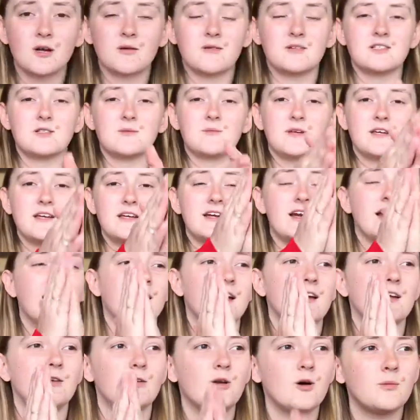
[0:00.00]
going to be
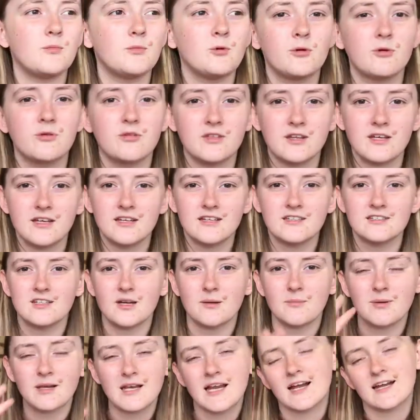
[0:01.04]
a lot more things
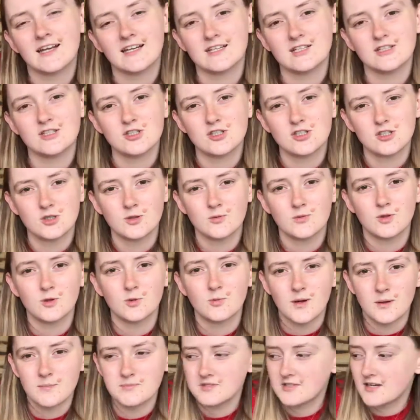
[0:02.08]
I'm planning to do with the
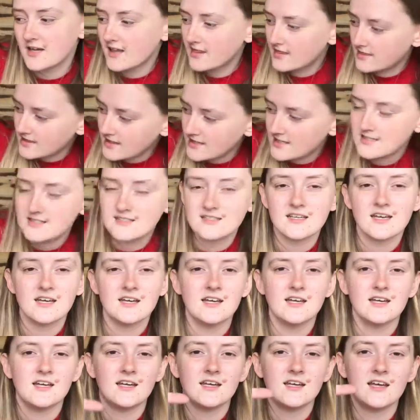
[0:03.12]
website. This
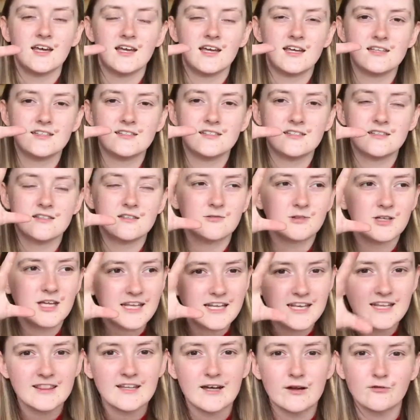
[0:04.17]
is
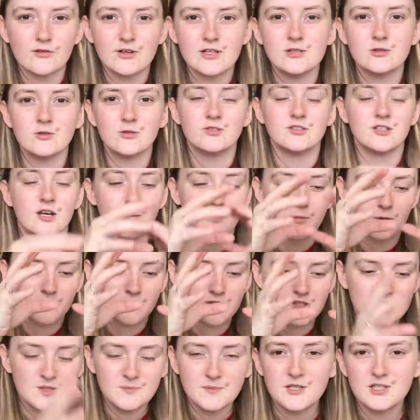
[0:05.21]
getting that resource up of
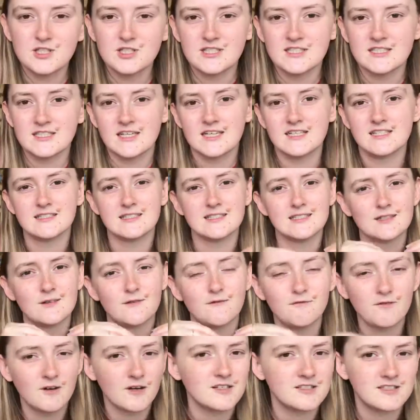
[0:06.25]
the species list. It's the
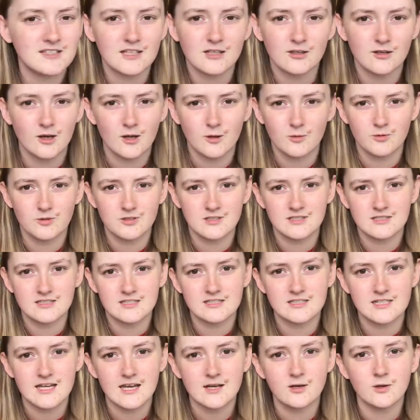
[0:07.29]
first thing that I wanted
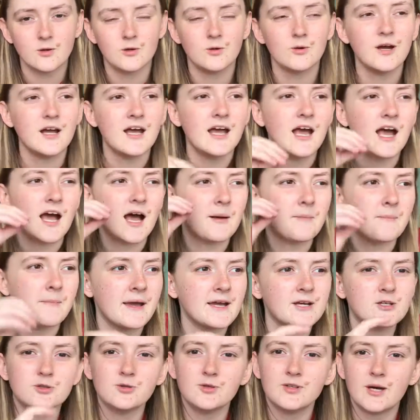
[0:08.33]
to tackle and
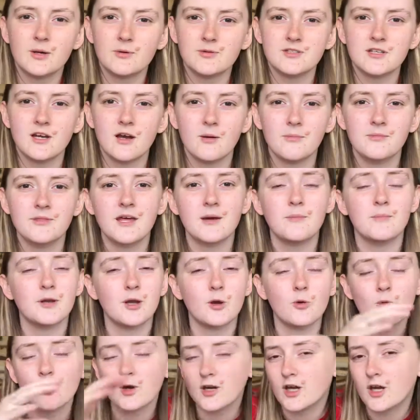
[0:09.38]
make sure that was up there. But
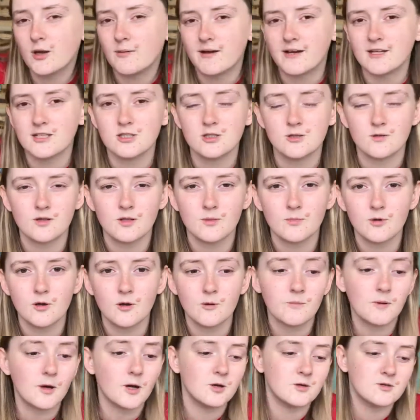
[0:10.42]
I want to go back to doing the
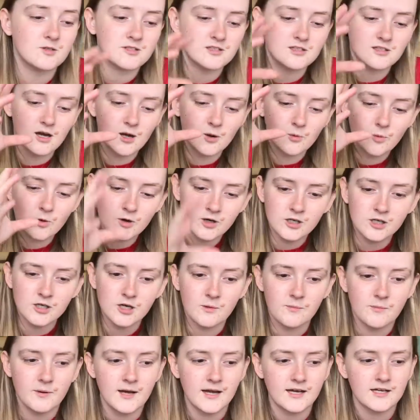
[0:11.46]
blog posts. I want to
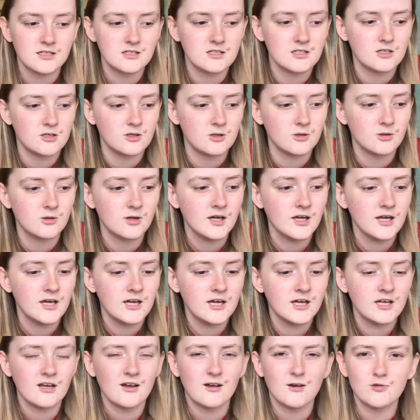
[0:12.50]
go back to
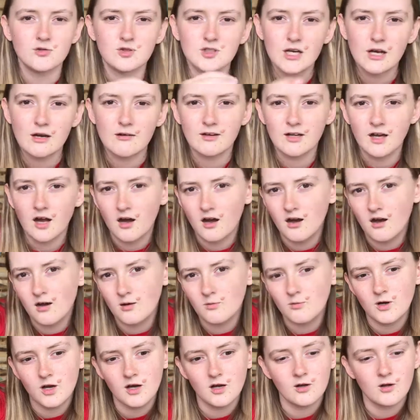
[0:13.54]
kind of sharing
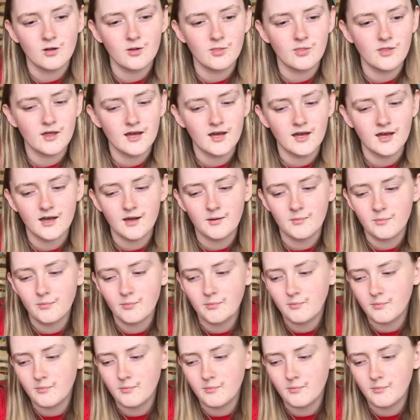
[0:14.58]
artwork on there